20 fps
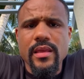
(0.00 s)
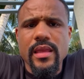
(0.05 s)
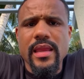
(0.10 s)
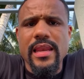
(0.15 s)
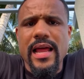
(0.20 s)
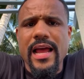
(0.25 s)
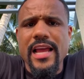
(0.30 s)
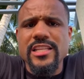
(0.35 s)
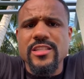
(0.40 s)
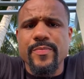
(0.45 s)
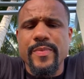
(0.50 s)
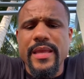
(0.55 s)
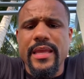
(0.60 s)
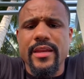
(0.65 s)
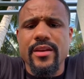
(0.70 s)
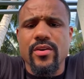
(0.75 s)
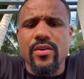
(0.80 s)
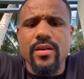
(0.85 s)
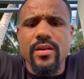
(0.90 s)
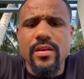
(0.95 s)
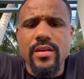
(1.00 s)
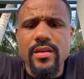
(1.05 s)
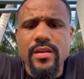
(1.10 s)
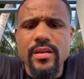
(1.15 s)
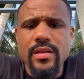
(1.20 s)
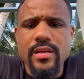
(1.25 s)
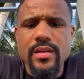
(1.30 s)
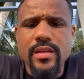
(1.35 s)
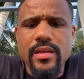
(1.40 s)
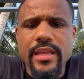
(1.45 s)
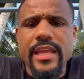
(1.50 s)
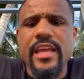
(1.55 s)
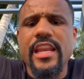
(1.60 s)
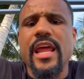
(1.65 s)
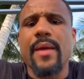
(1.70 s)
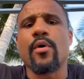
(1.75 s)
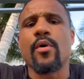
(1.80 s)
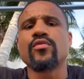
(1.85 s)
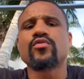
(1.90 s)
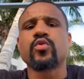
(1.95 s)
Eli speaking on.
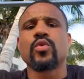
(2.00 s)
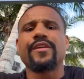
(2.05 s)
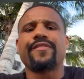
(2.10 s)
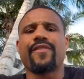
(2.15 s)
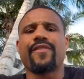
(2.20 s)
Yeah, they both